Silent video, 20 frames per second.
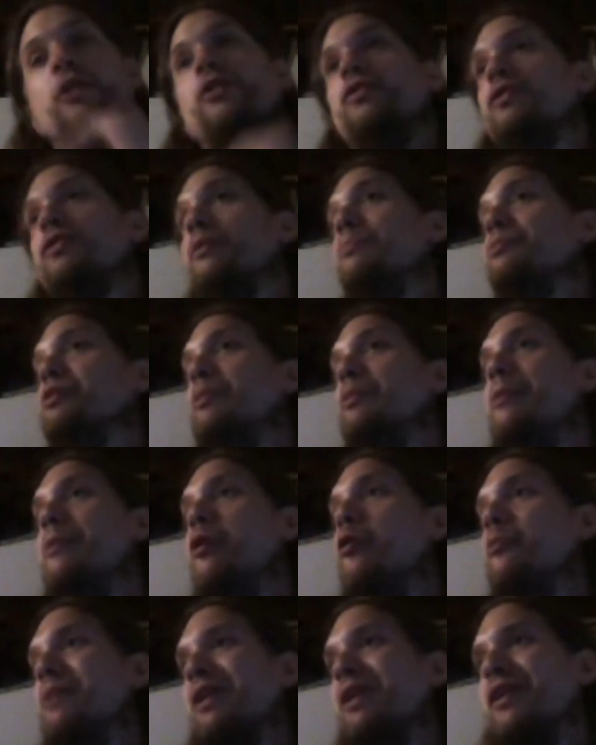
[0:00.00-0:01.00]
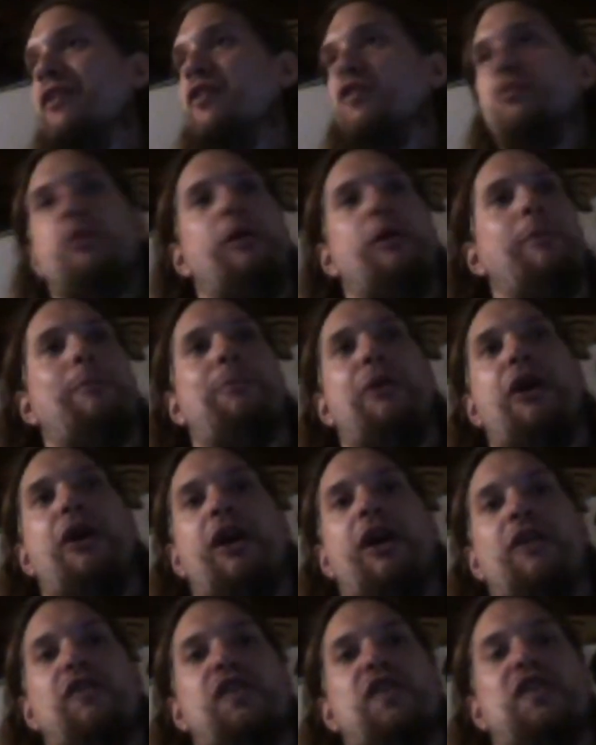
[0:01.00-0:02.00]
The moments where
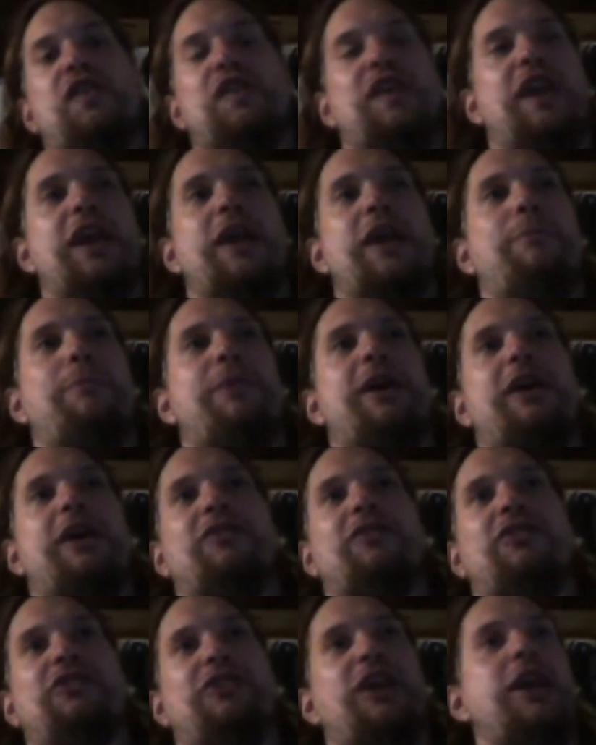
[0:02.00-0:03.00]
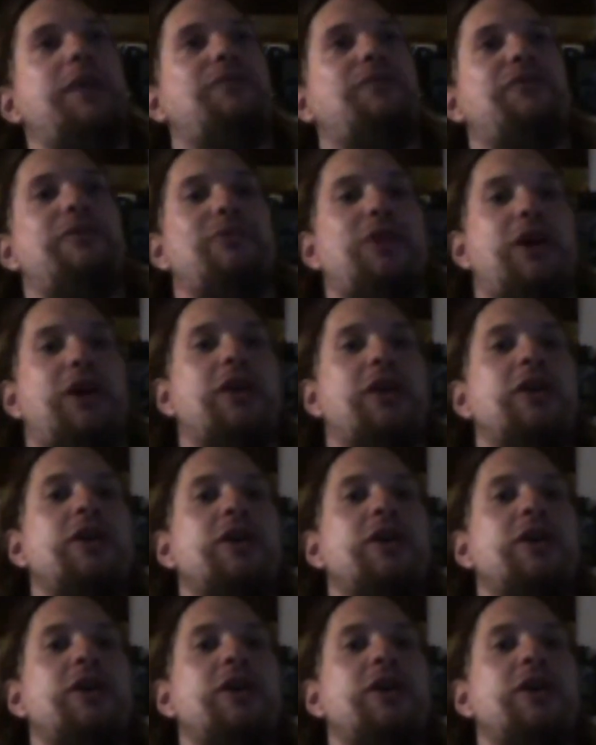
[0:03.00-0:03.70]
Bond's escape from the